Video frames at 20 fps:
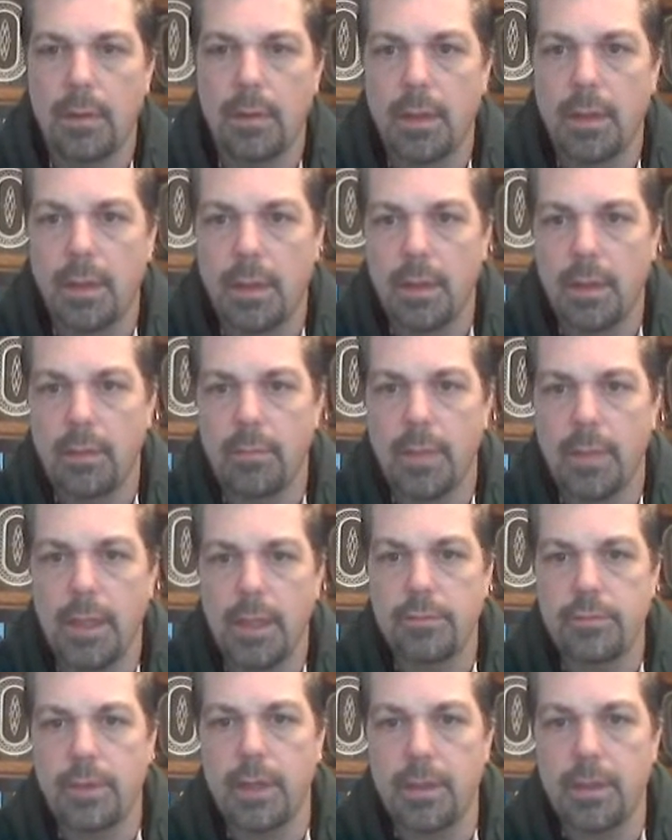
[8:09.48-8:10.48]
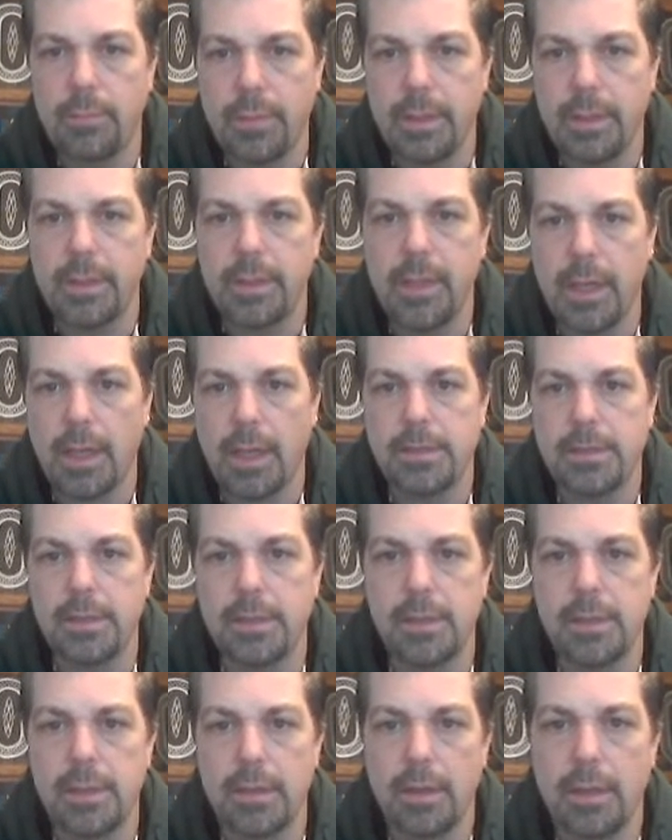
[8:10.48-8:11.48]
Okay, that's why you put the
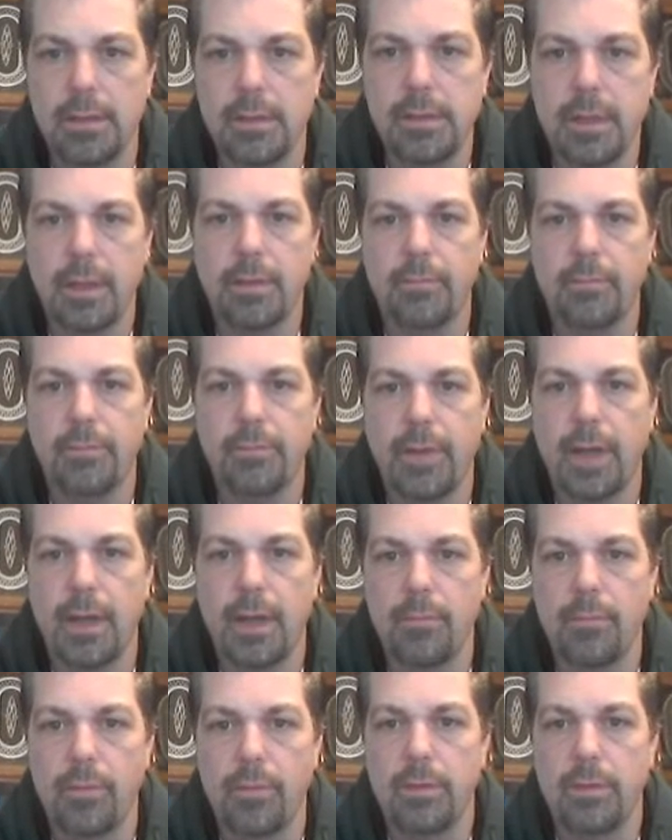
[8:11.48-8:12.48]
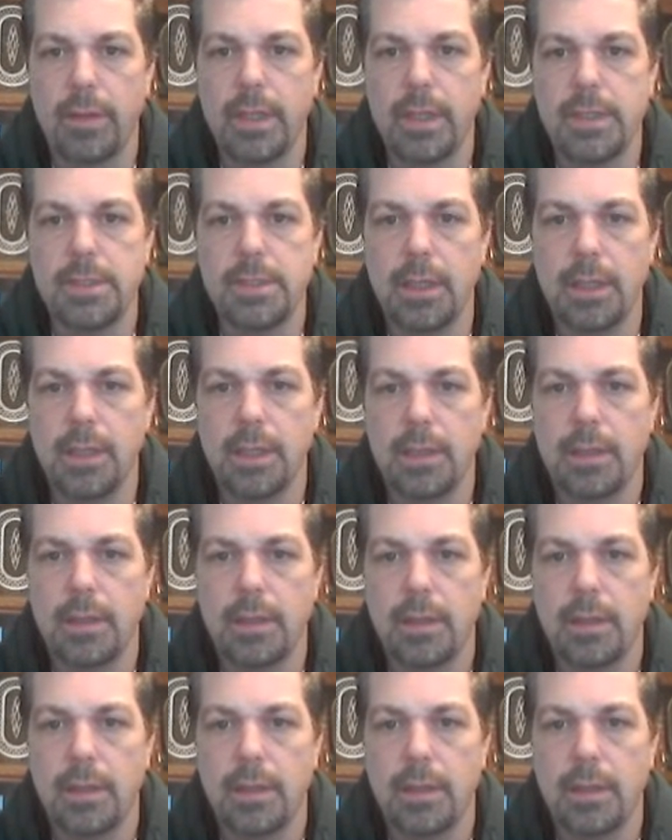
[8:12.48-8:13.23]
X's in there so you can find them real easy.